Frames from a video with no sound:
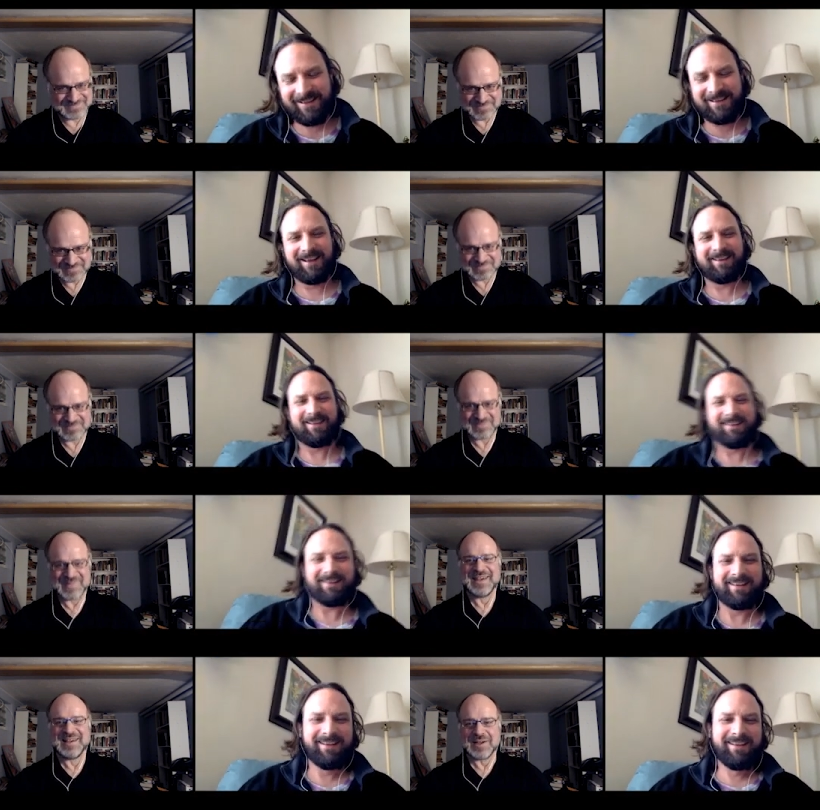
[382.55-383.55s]

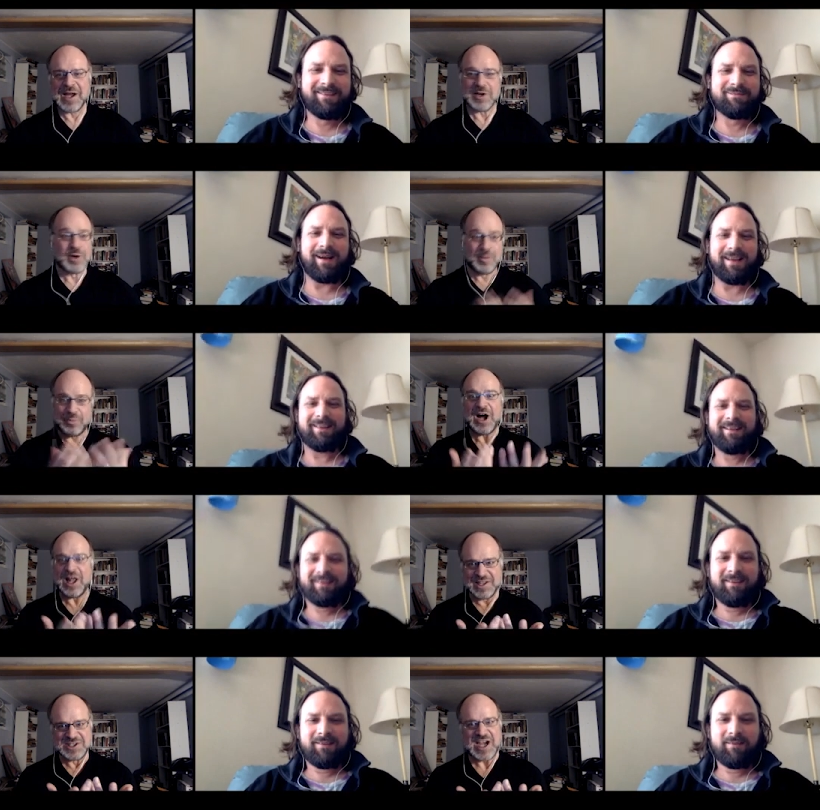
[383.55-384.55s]
Speaker 1: God, you're but,
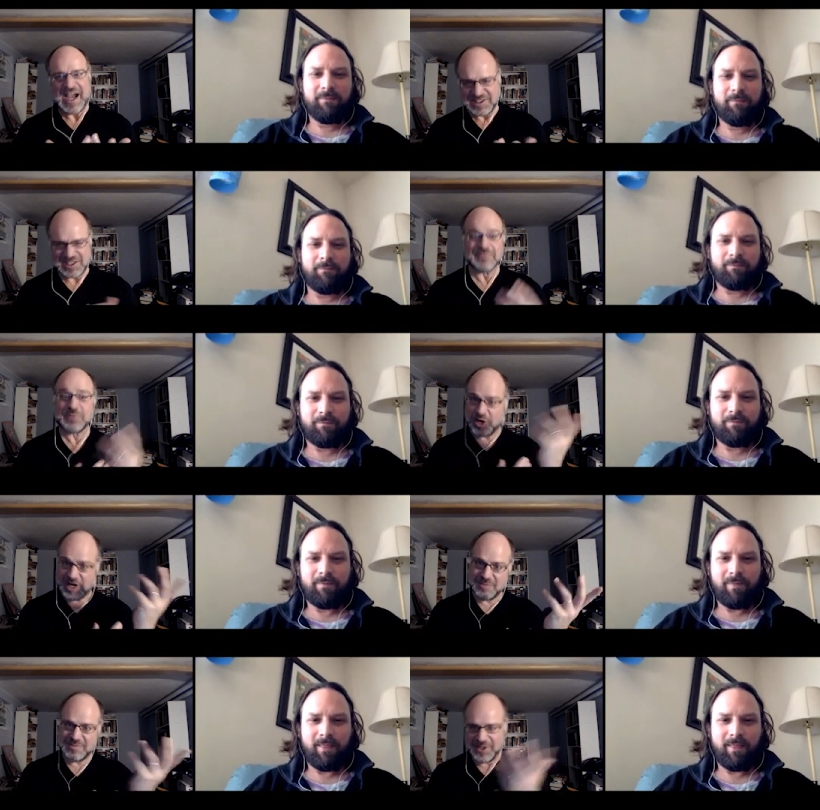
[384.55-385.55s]
apologizing for
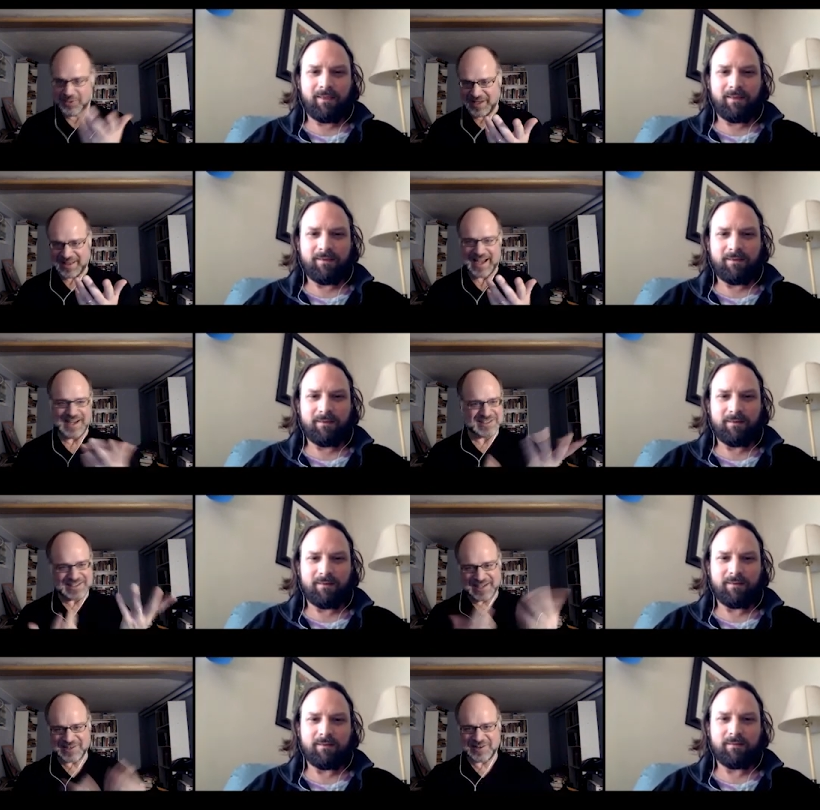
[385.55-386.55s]
him doing that. Isn't that
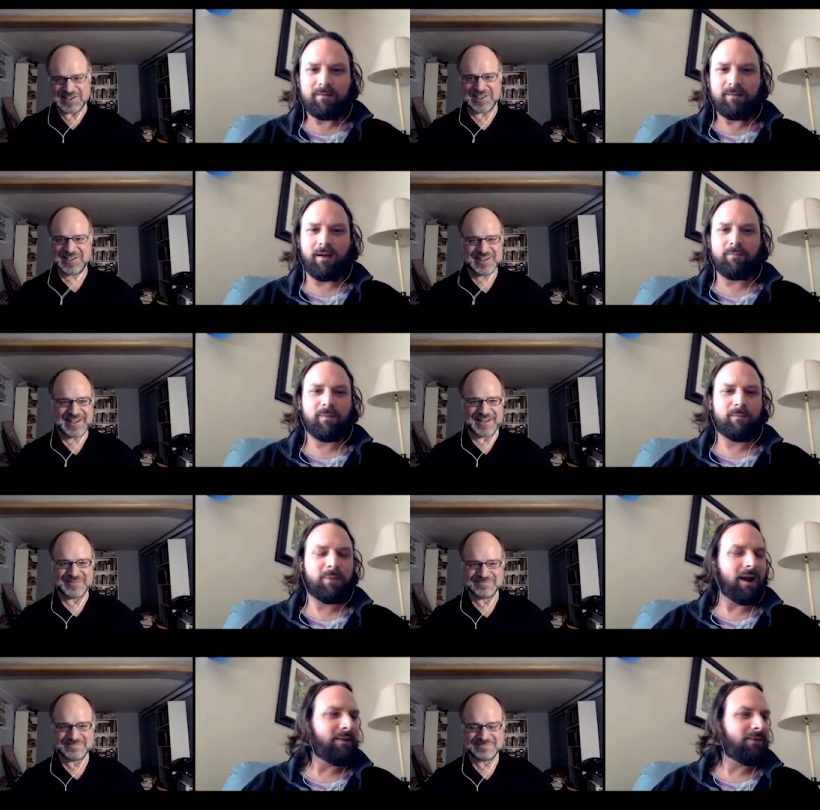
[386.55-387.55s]
crazy? Yeah, yeah,
Speaker 2: But
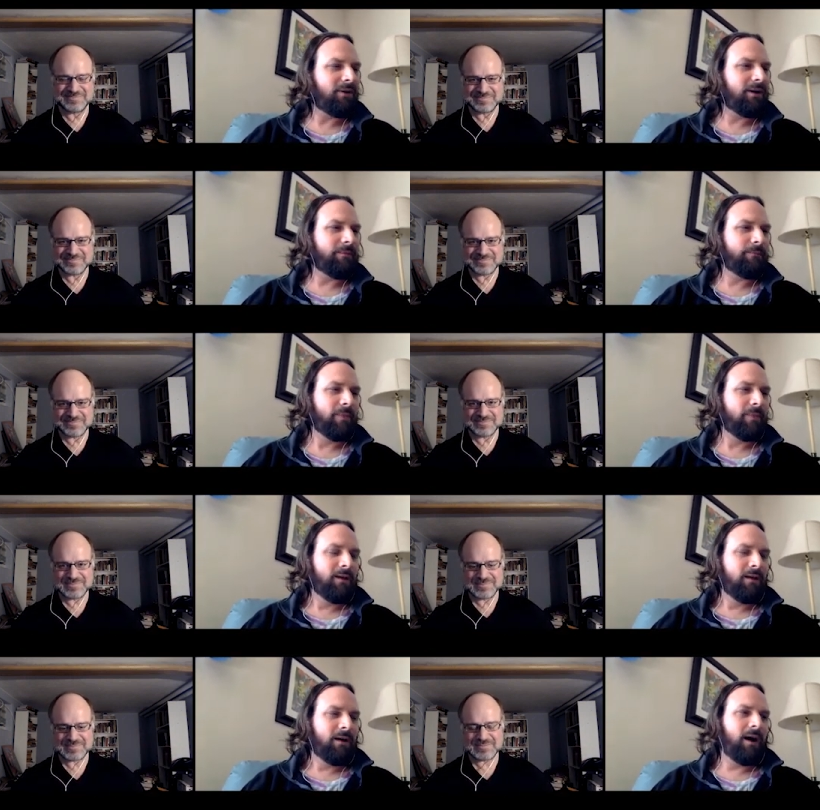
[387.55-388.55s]
I thought,
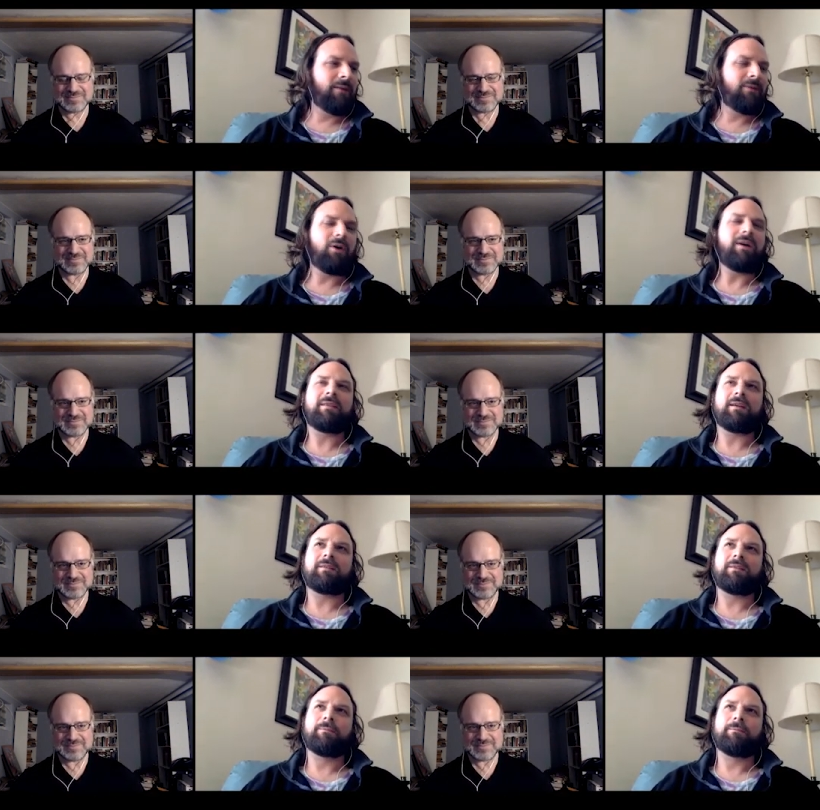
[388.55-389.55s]
I thought
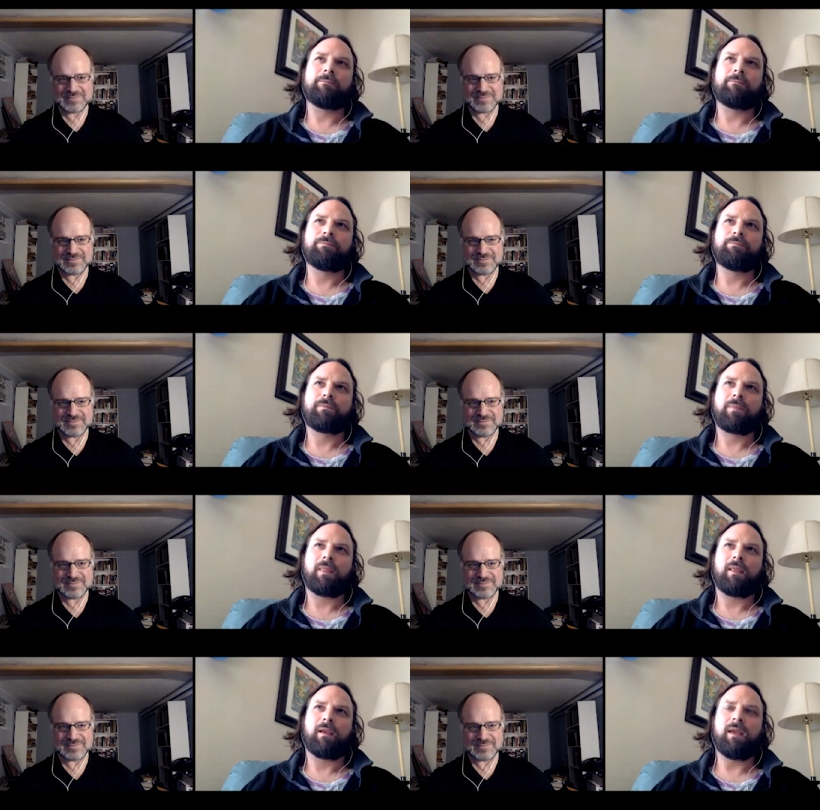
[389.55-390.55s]
that
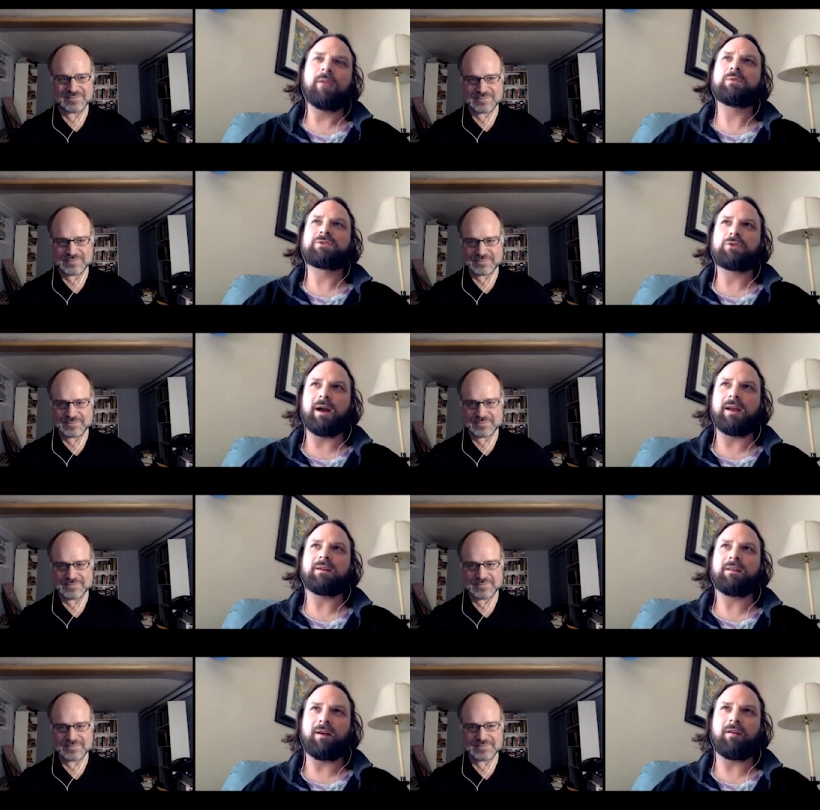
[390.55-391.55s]
he was trying to
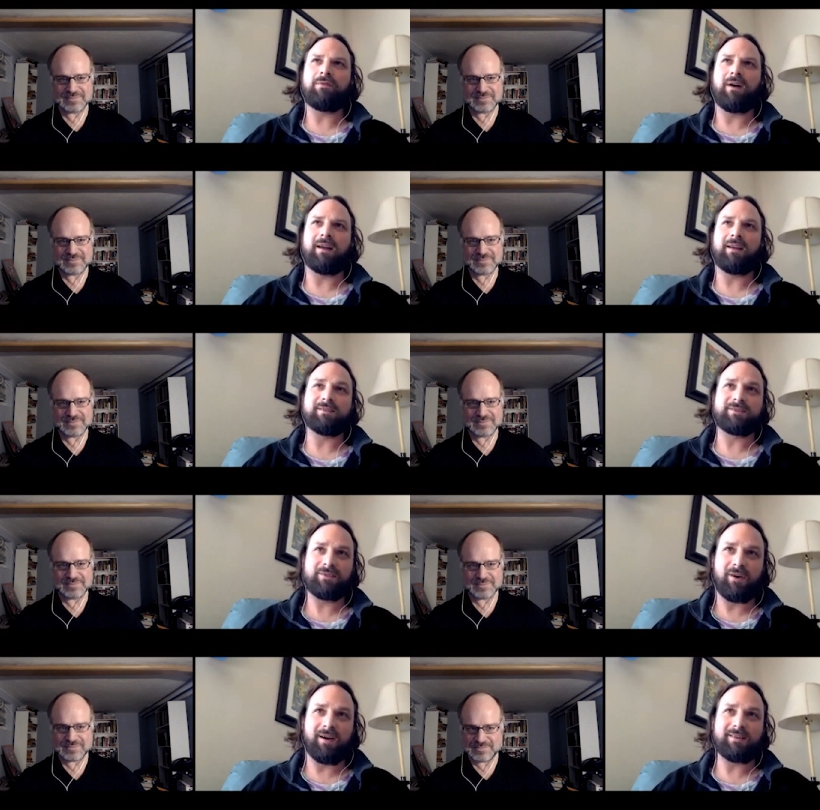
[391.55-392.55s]
clarify his
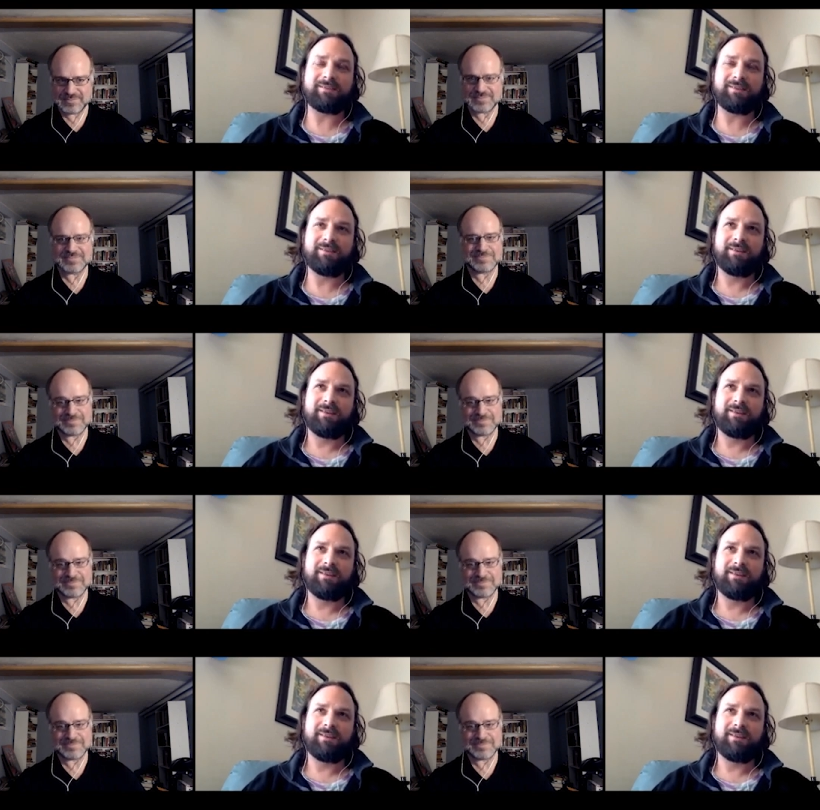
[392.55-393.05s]
thoughts.